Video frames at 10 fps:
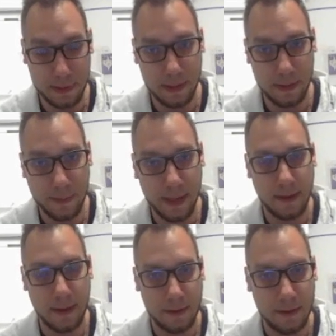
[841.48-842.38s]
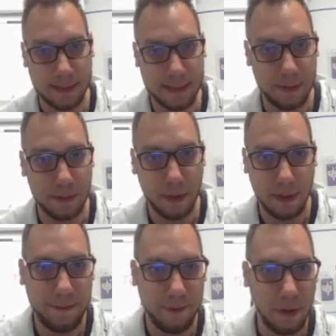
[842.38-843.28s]
a acceptable
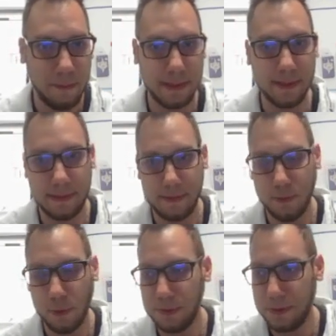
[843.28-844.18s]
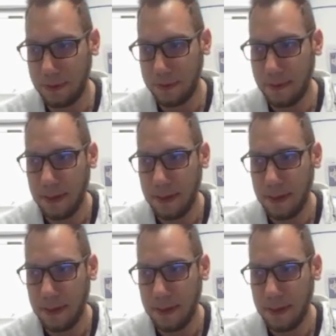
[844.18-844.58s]
level, because water